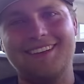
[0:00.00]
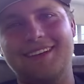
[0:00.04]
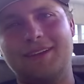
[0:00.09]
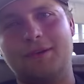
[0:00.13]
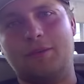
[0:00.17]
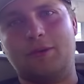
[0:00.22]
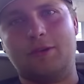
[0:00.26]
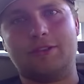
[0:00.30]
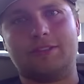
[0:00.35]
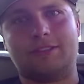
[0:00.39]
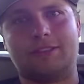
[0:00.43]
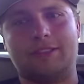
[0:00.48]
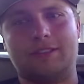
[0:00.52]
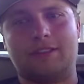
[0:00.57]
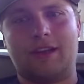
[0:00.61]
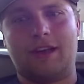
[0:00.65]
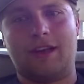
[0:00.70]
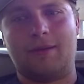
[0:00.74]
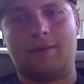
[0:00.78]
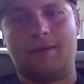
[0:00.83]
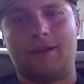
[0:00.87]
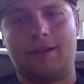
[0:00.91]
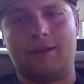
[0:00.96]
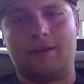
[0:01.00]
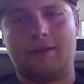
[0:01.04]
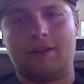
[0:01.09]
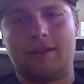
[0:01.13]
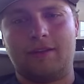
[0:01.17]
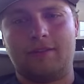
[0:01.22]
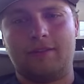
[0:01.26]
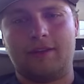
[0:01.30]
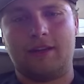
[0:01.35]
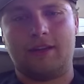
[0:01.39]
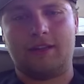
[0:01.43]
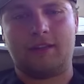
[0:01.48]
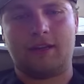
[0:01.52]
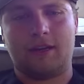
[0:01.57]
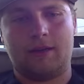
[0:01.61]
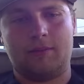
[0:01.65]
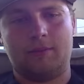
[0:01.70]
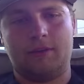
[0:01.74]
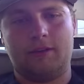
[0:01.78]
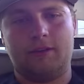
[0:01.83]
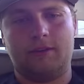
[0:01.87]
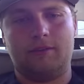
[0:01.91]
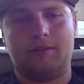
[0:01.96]
Most of the time, I don't have any
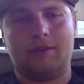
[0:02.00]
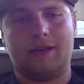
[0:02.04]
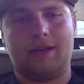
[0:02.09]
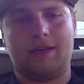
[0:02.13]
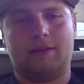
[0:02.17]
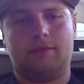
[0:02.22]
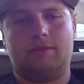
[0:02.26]
time to do that.